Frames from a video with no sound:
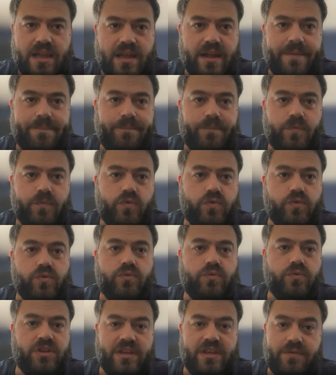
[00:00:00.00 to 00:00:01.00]

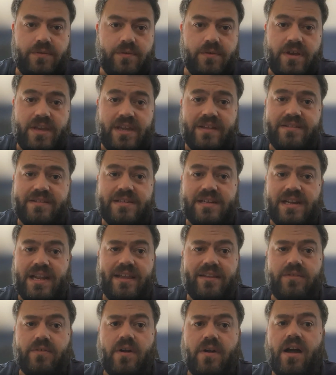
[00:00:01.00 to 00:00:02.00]
To give you a hint,
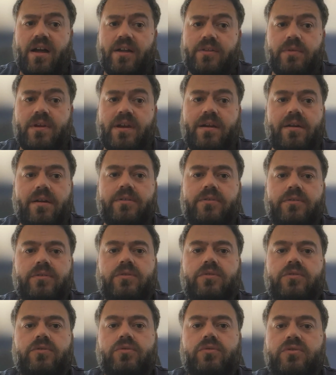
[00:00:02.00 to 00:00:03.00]
like the hardware
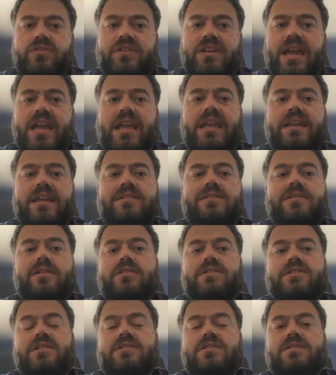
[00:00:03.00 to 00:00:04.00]
today, it
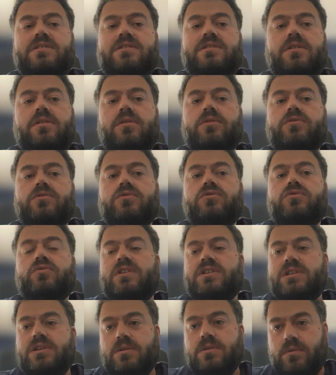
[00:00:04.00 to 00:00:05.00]
costs us close to
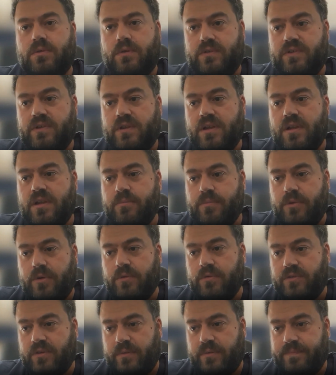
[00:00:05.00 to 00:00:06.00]
20 euros per
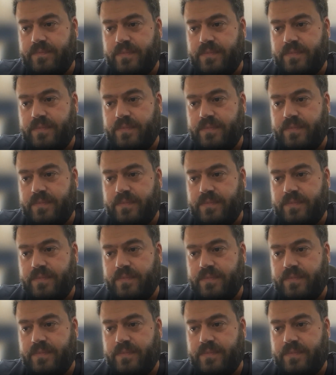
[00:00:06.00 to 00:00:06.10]
user.